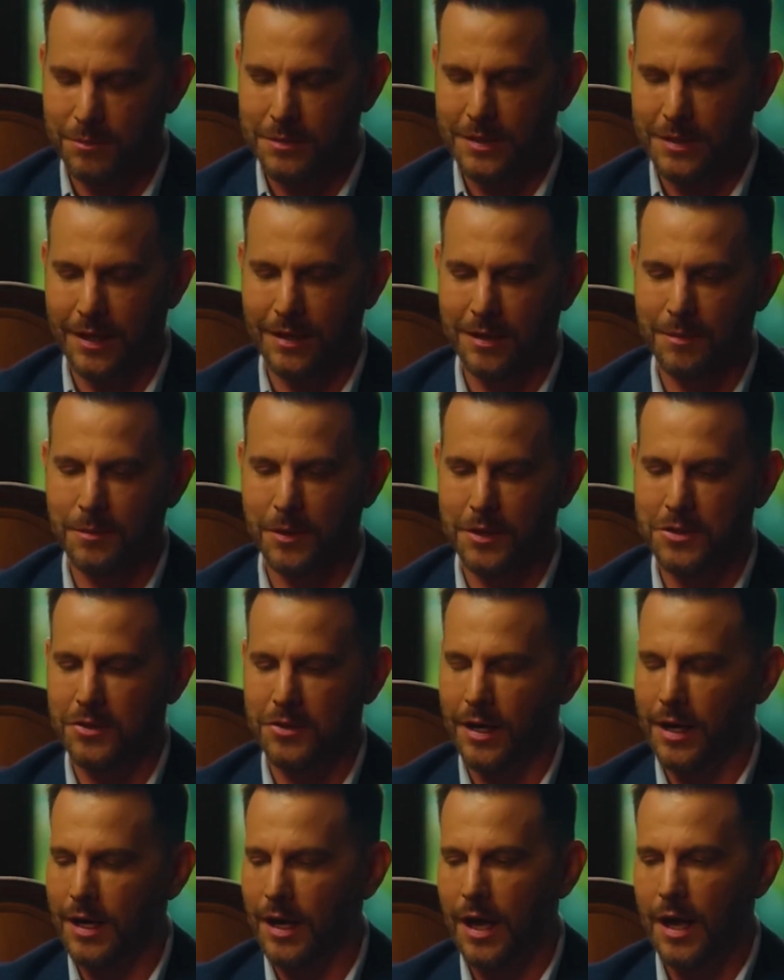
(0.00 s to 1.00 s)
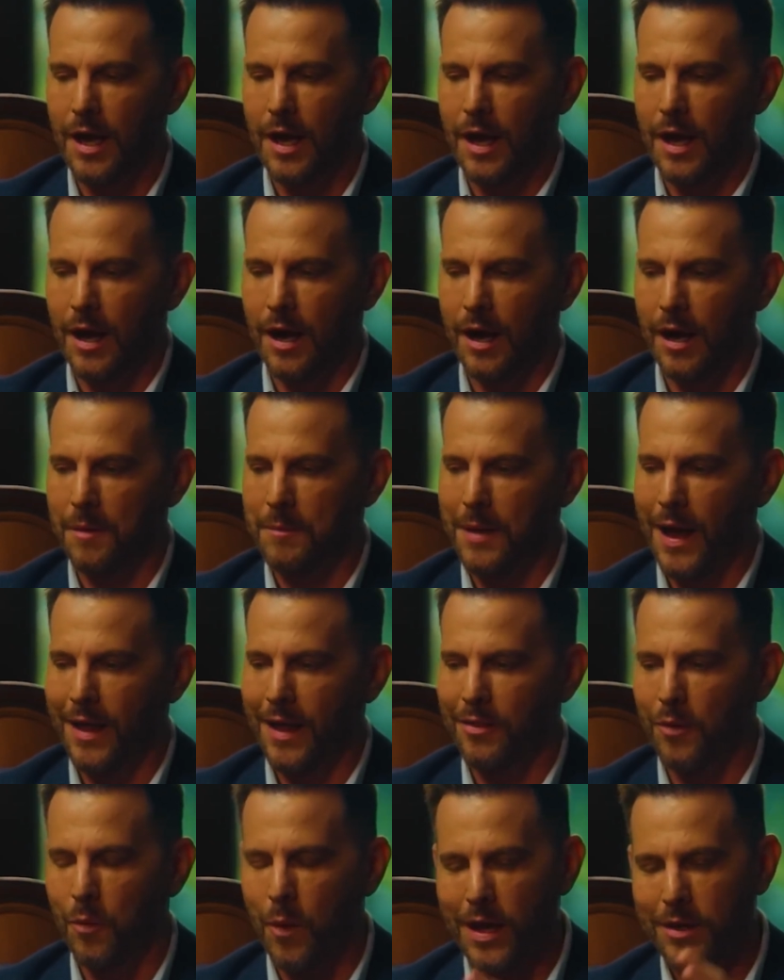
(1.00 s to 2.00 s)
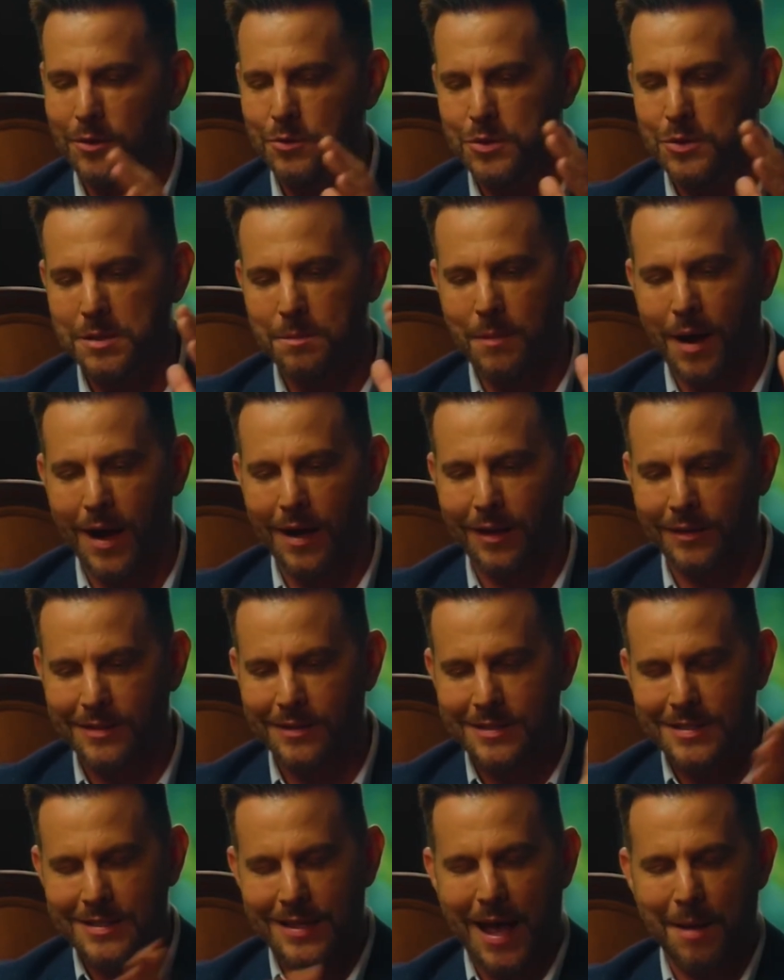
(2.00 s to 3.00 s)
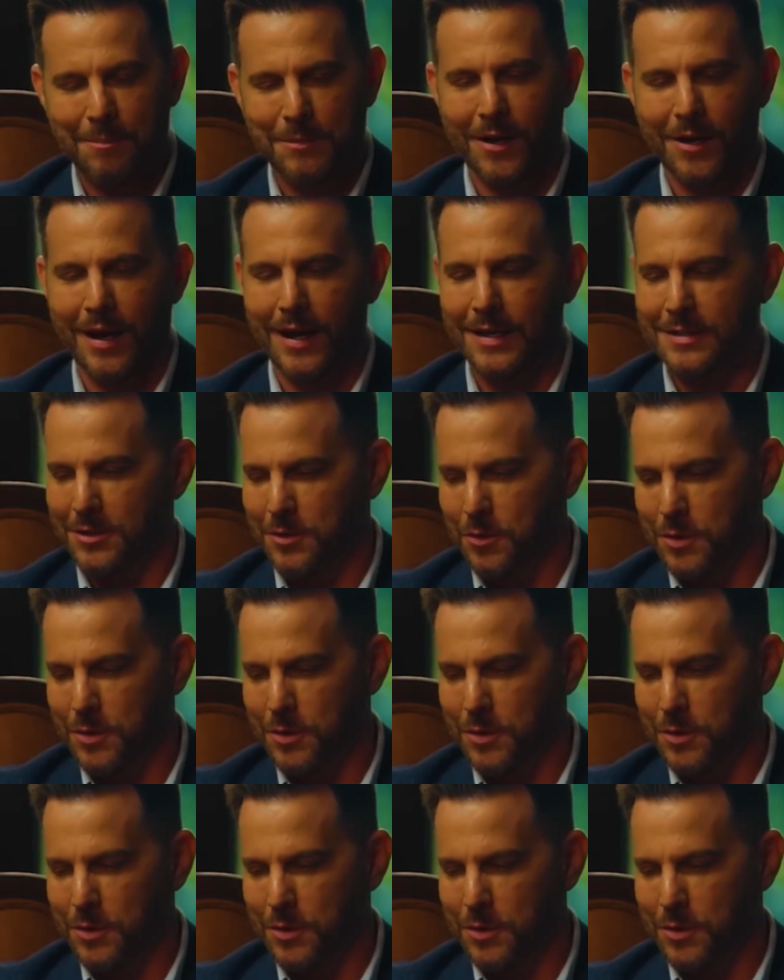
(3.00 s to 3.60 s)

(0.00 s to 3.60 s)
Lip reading: Slightly butchering it, and the way you smiled and slapped your hands,